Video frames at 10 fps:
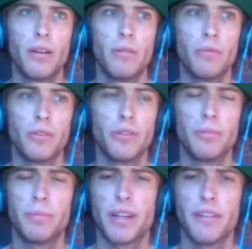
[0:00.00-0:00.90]
we'll do a
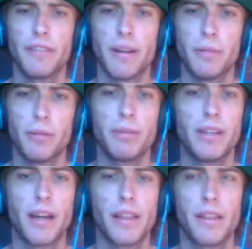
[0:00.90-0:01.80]
bit of
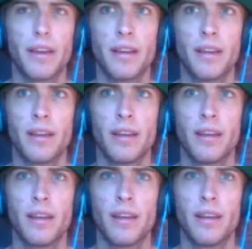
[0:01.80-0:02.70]
MLB, I think.
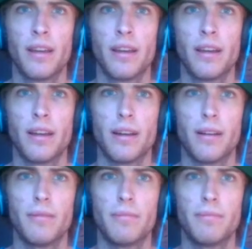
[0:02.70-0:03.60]

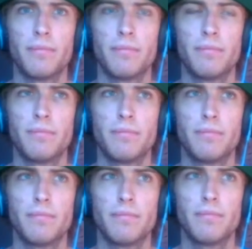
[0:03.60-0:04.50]

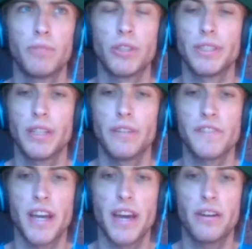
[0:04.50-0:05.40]
We'll see if
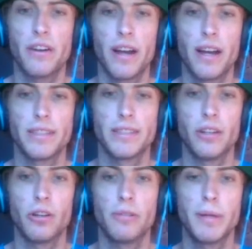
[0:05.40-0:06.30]
Tanner has a
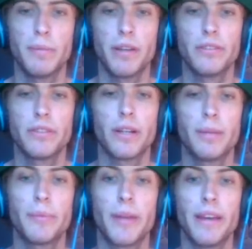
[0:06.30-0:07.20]
Hobie Milner
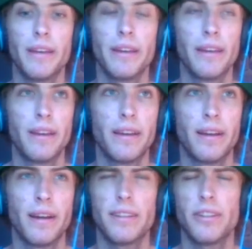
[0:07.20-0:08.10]
update.
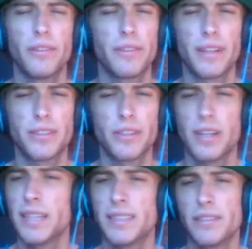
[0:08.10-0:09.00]
I don't think so.
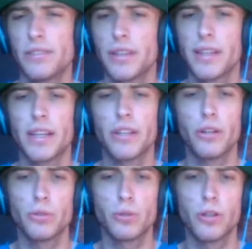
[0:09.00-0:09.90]
I still don't think he
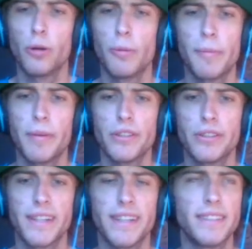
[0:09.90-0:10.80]
knows who Hobie Milner
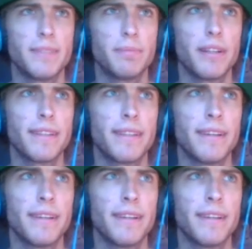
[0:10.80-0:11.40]
is, but